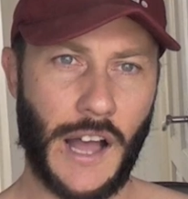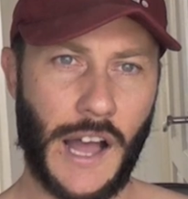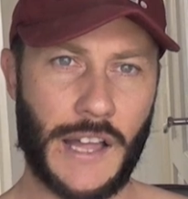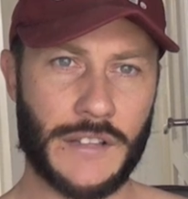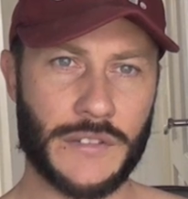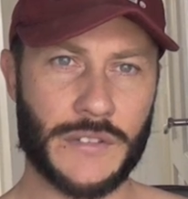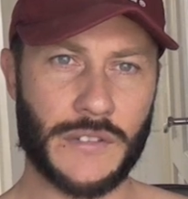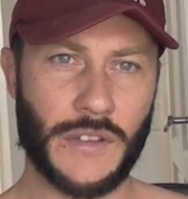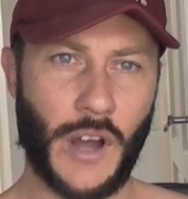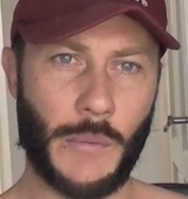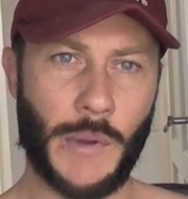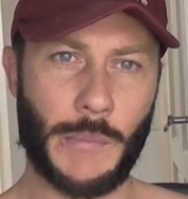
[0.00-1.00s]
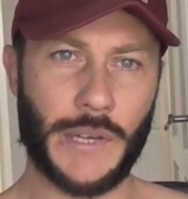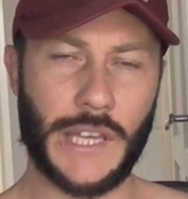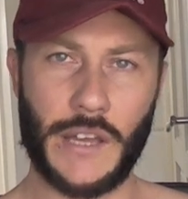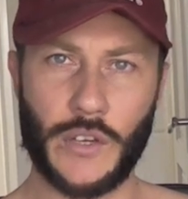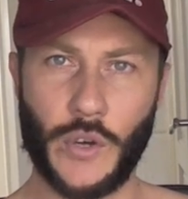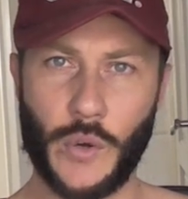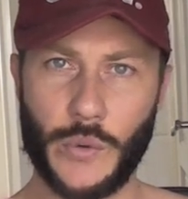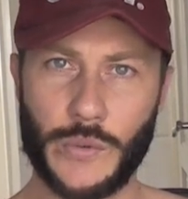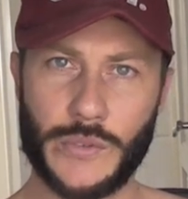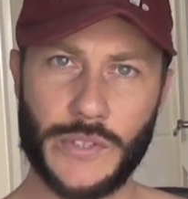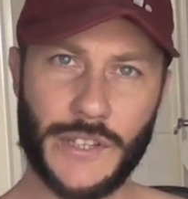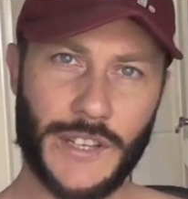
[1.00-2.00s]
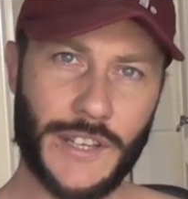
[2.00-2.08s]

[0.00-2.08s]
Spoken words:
And I remember getting called